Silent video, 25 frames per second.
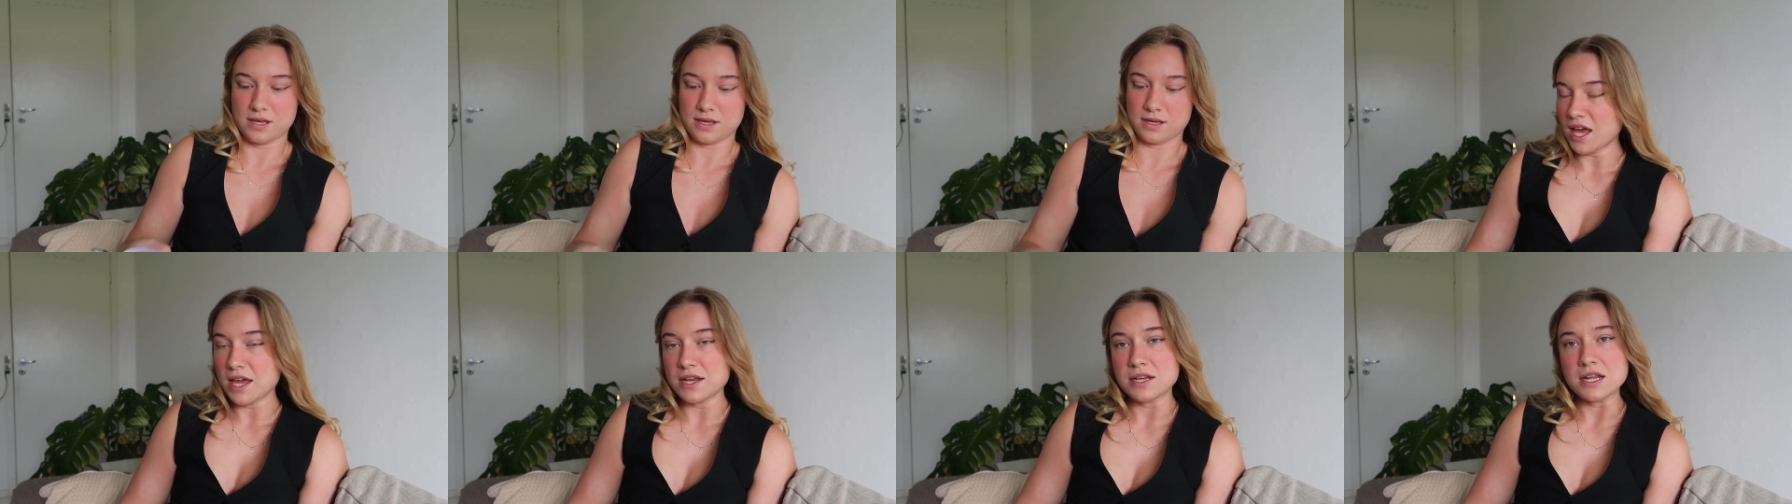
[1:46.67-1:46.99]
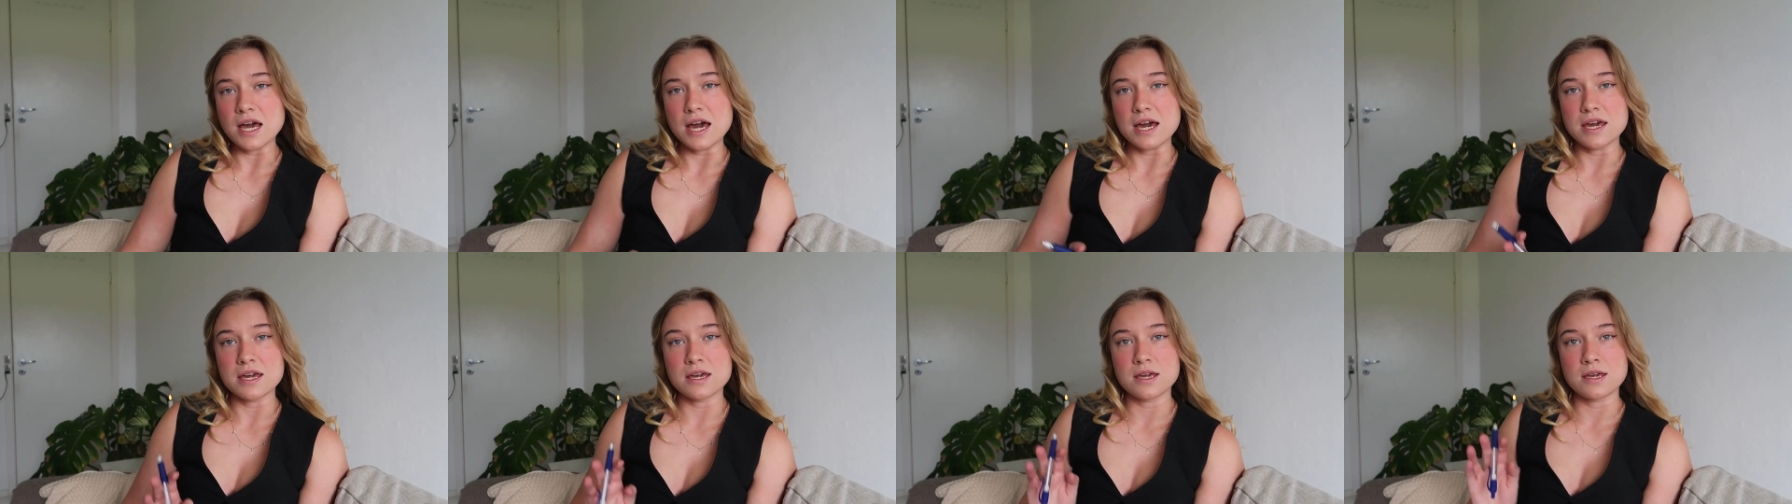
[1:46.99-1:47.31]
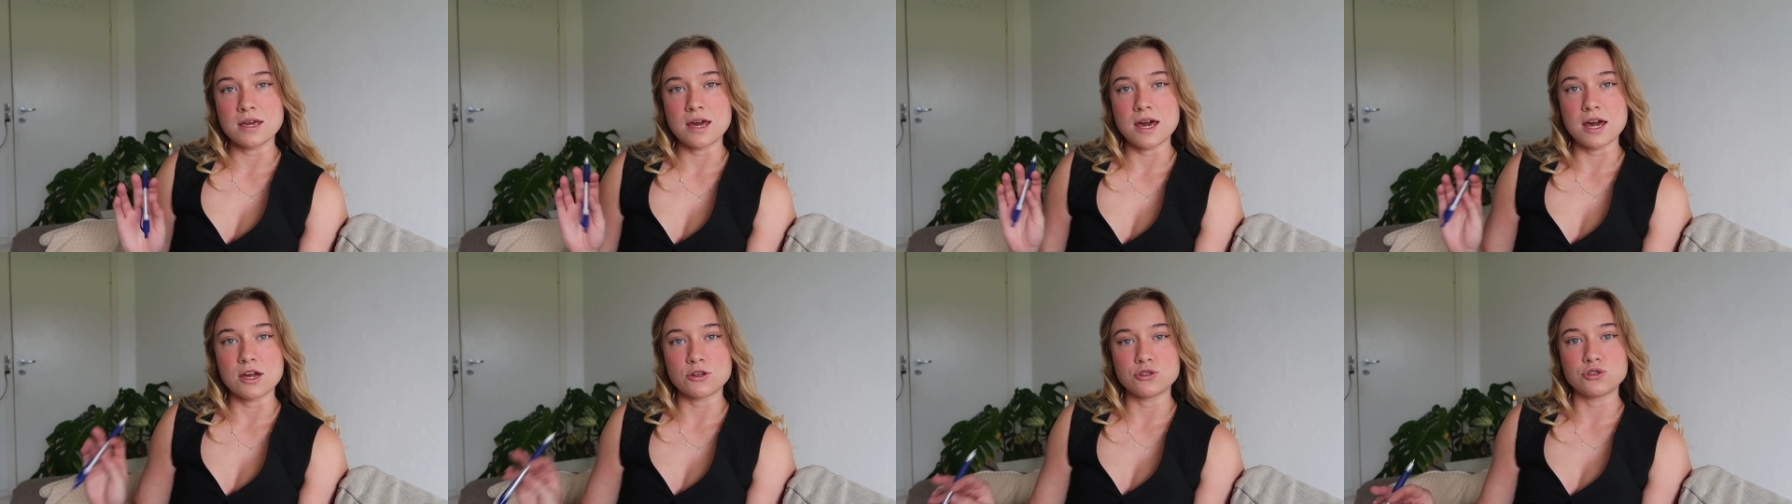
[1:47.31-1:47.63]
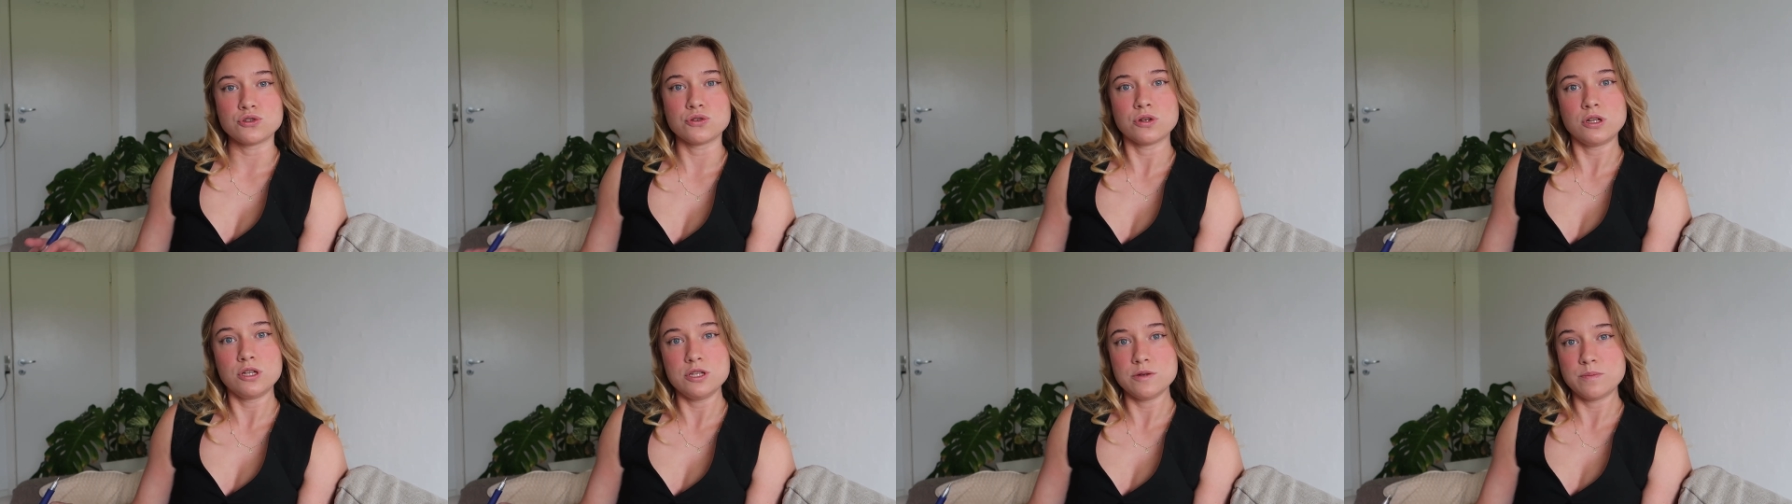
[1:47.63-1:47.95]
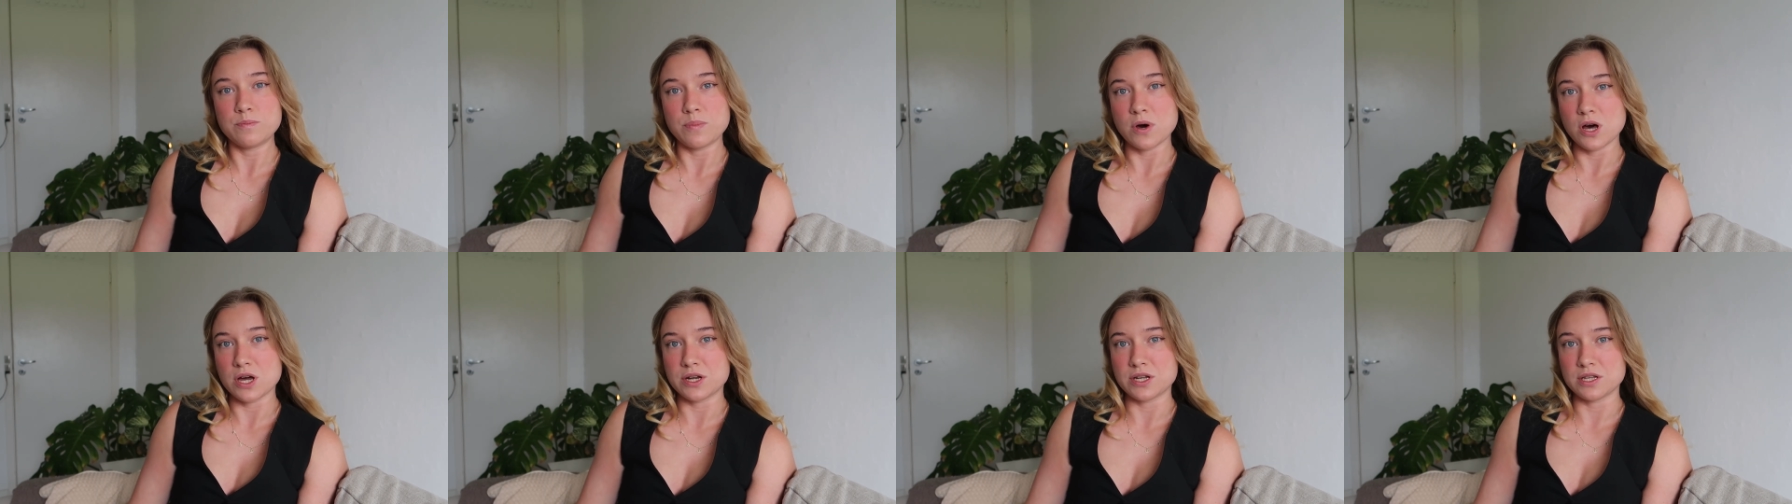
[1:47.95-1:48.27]
And I actually
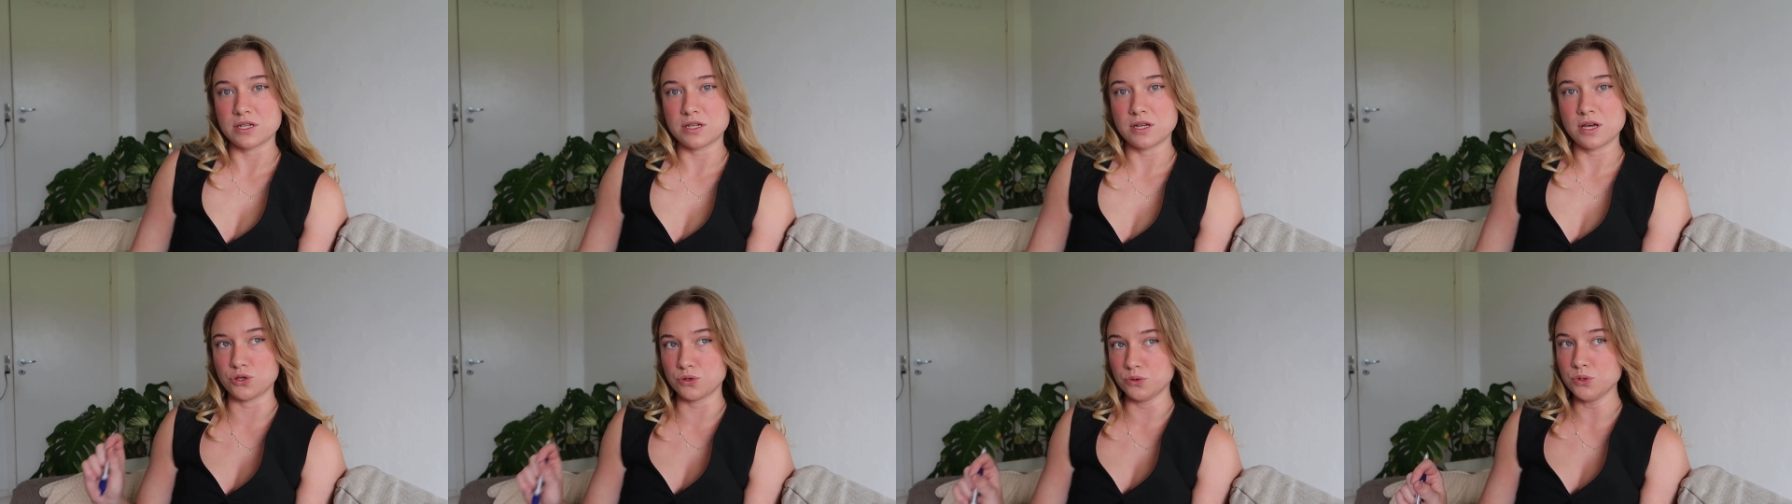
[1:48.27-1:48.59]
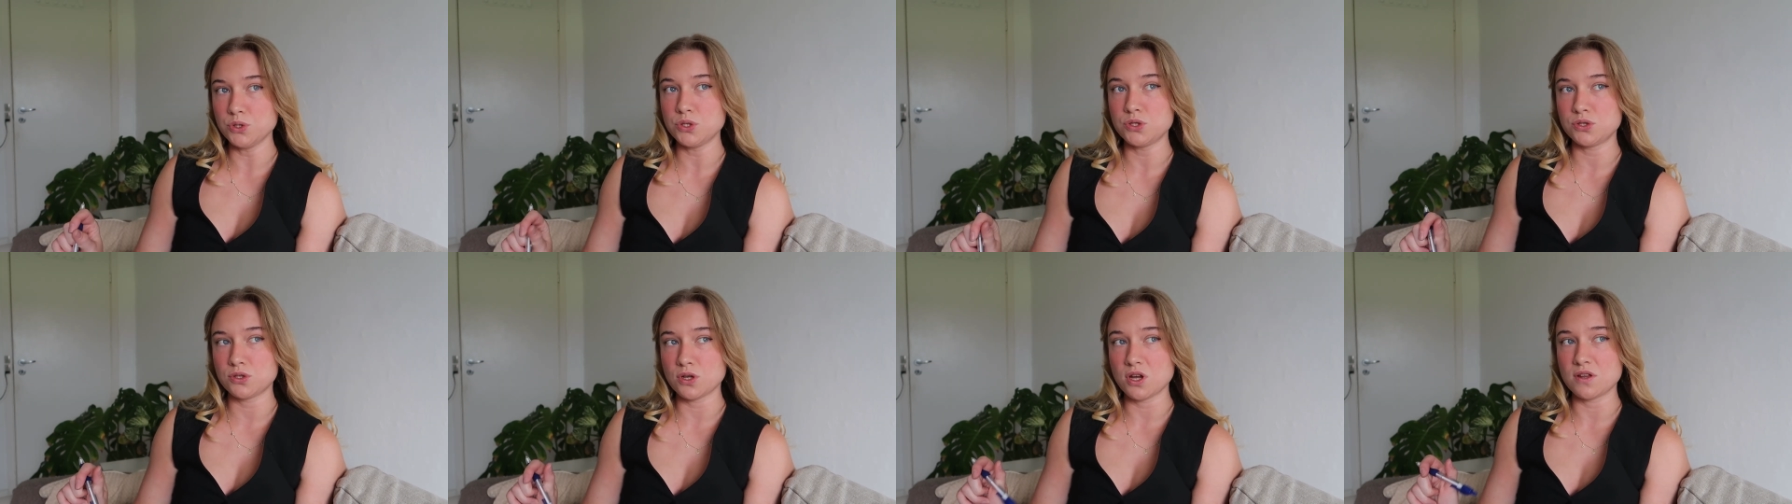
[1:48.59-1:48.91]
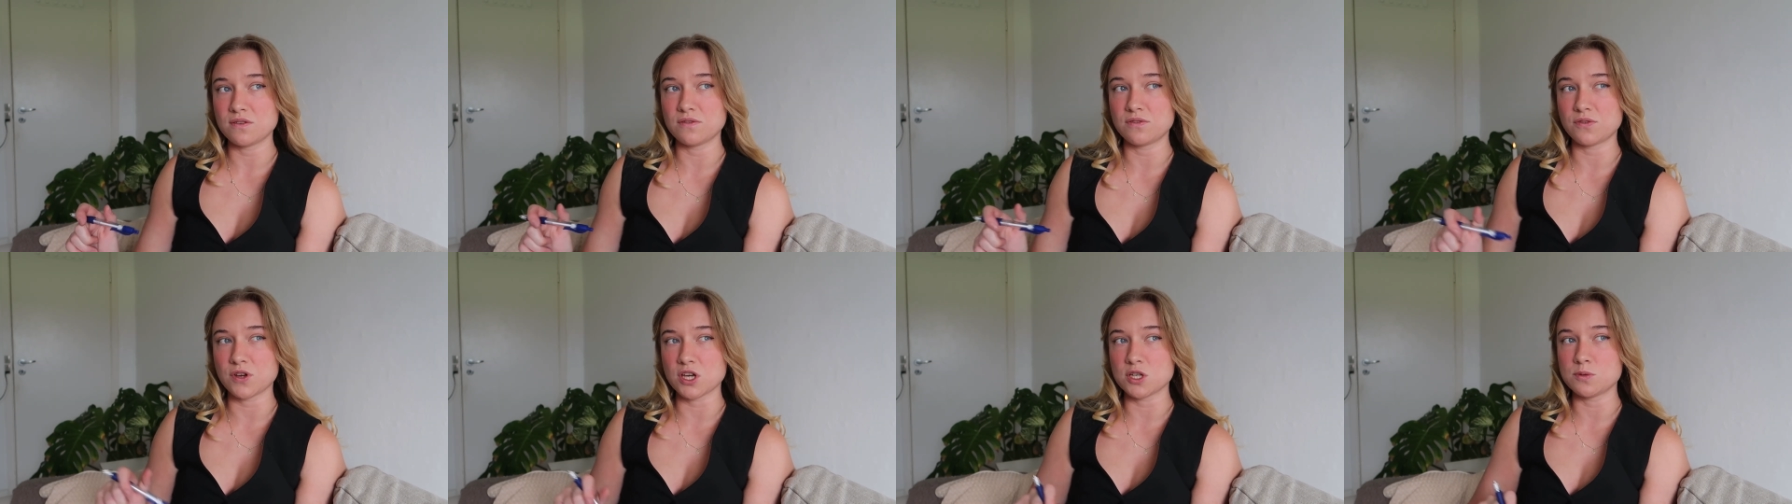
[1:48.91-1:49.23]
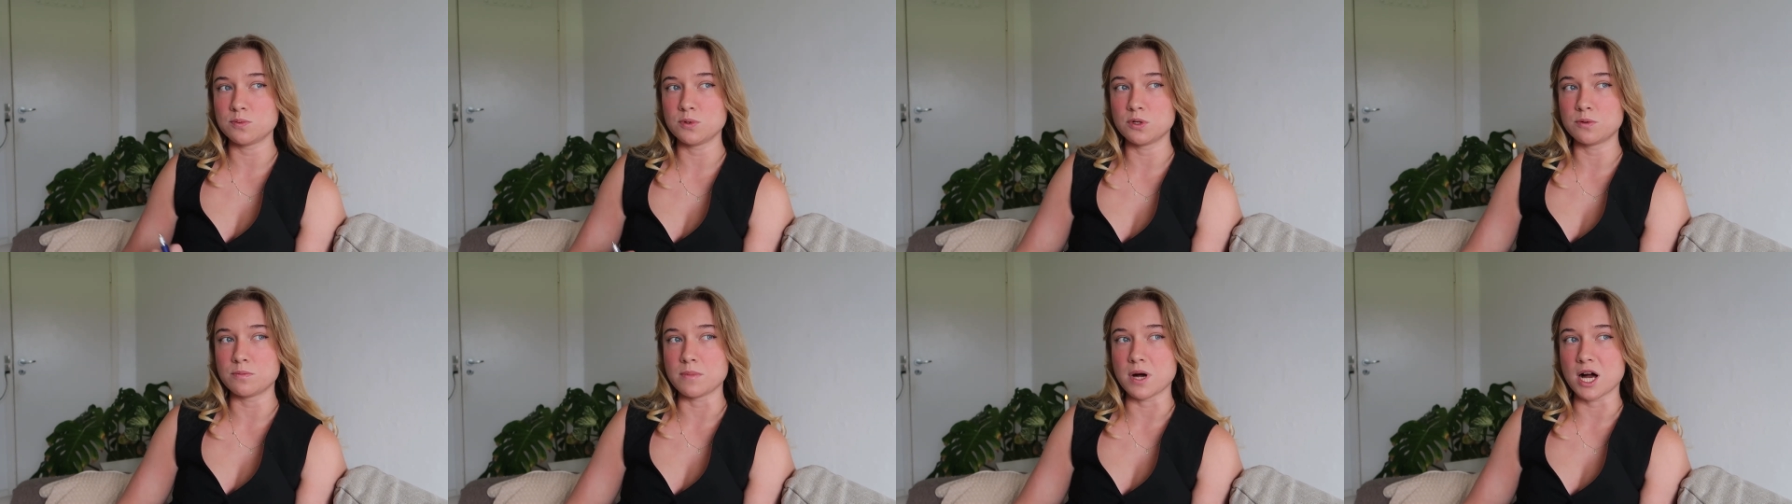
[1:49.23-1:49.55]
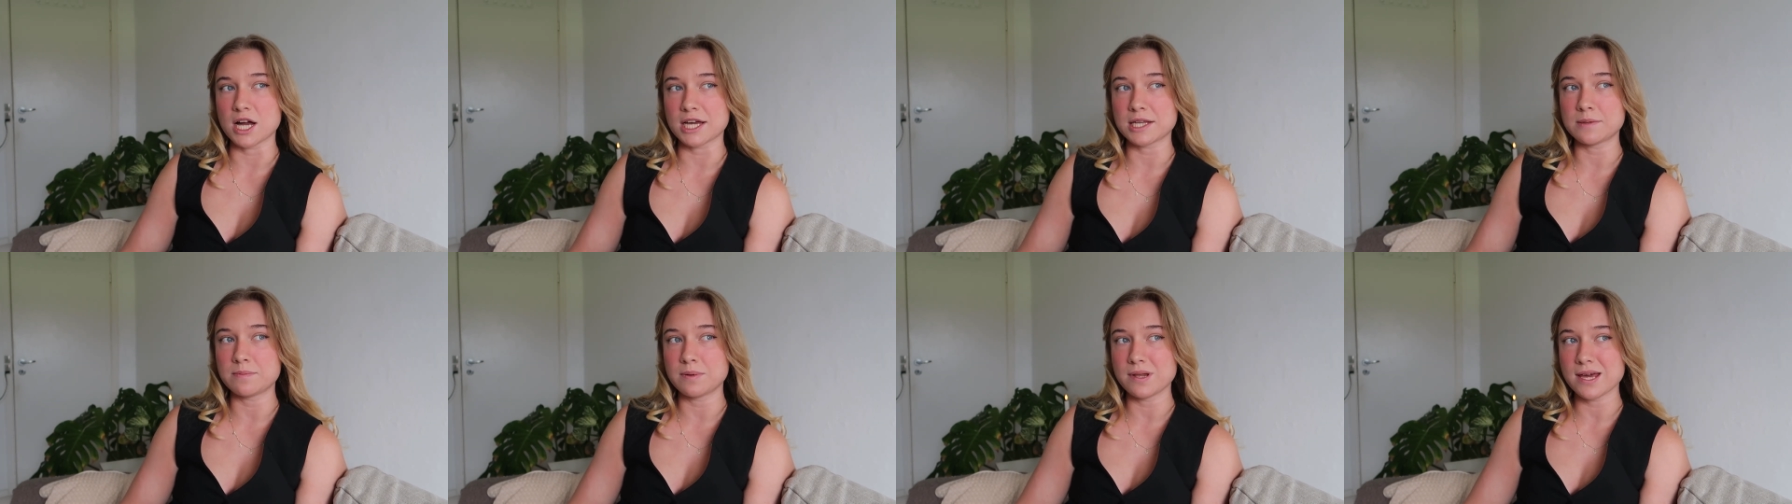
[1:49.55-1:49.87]
bought it used on Facebook
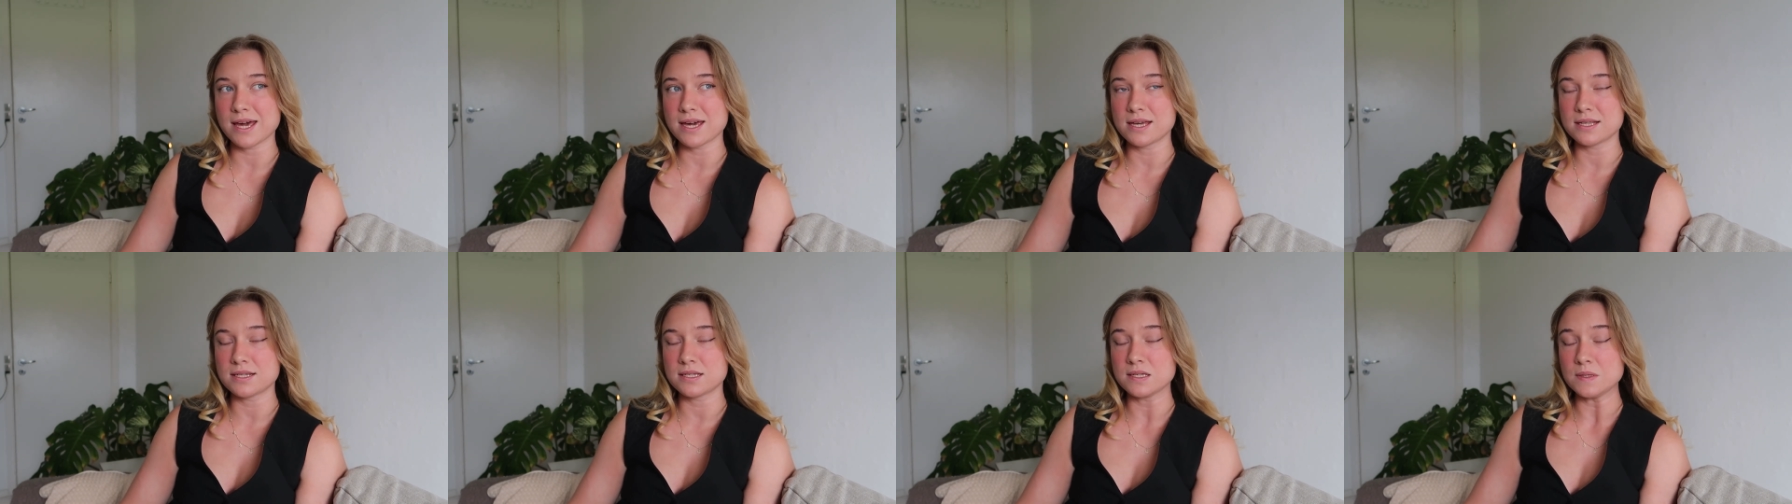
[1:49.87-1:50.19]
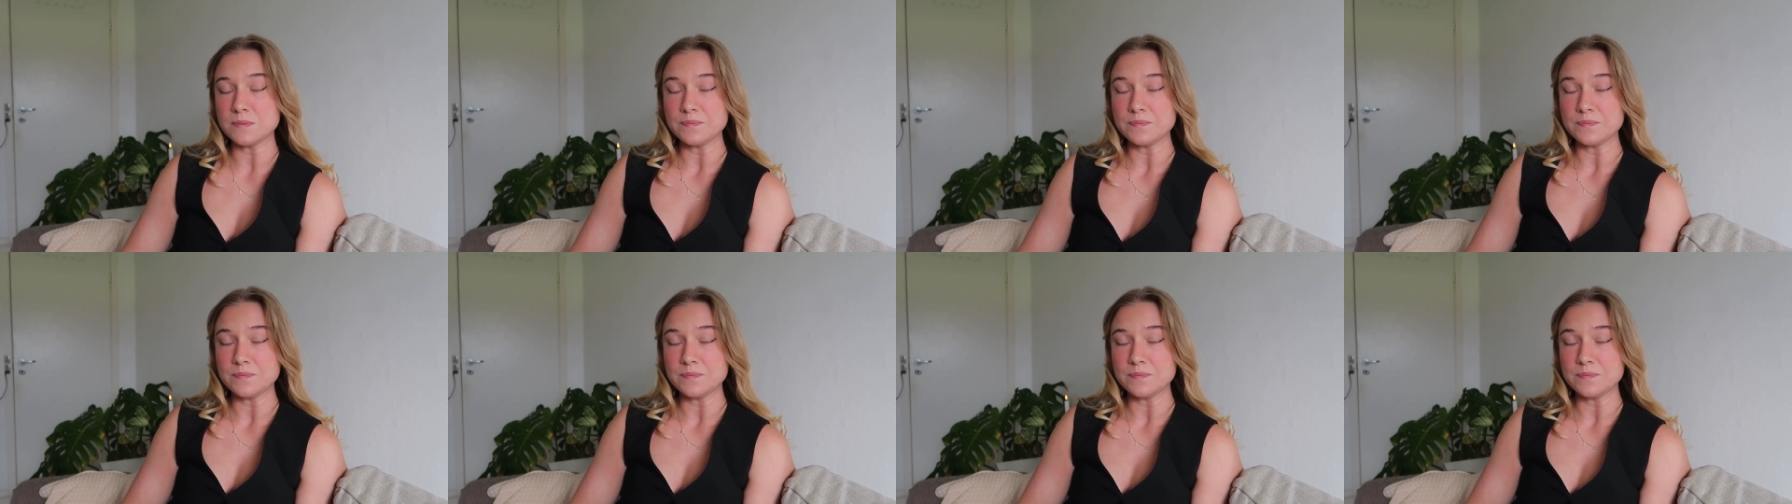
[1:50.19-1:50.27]
Marketplace,